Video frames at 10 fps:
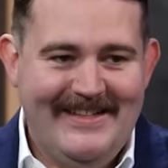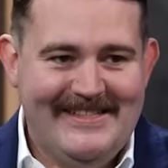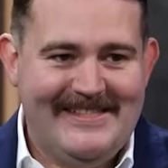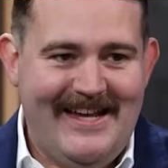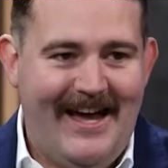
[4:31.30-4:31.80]

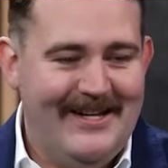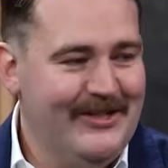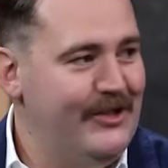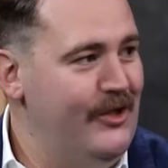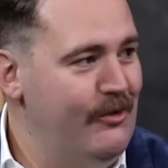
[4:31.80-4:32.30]

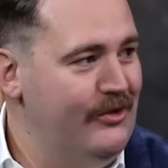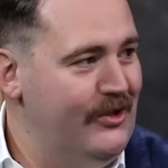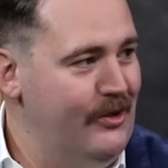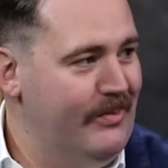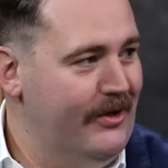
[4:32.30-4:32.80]
Scottish
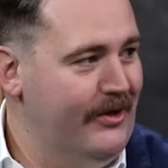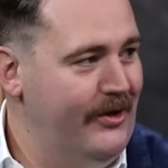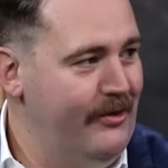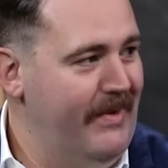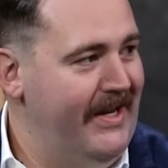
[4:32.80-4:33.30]
YouTuber
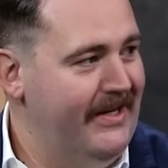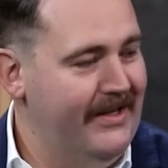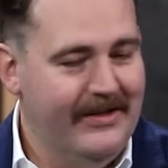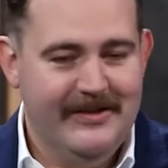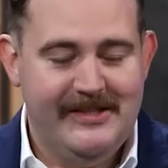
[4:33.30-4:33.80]
who made
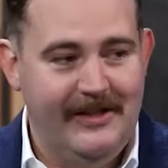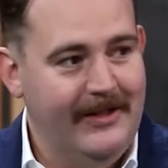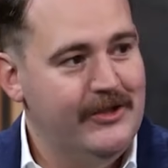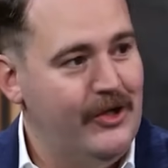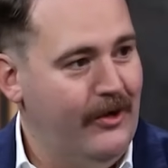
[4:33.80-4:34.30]
a
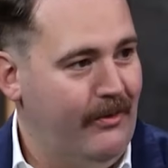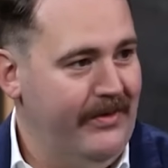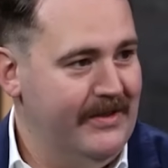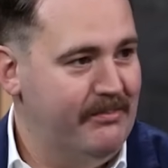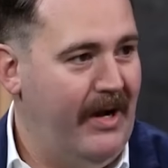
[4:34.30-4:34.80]
silly joke with
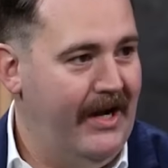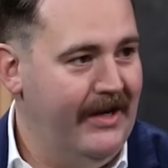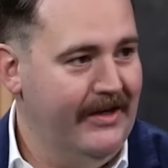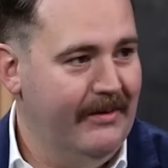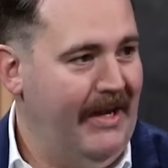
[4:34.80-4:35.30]
his
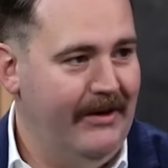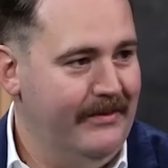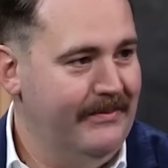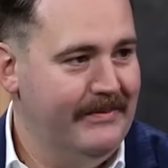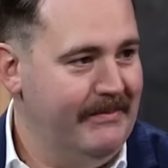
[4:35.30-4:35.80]
pug about,